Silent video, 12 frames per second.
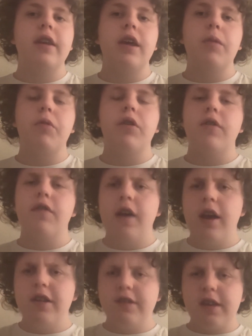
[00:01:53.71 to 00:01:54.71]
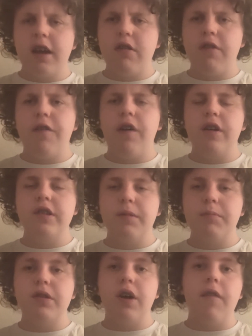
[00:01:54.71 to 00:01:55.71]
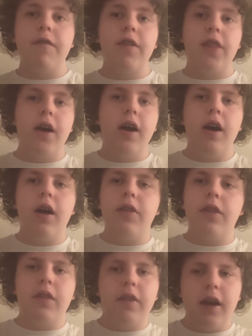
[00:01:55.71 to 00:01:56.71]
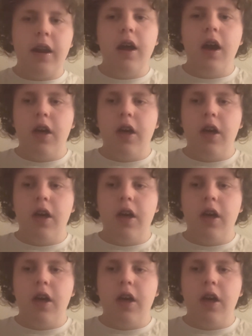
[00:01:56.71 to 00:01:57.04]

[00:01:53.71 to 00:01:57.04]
he would have sacrificed himself for the Earth, and then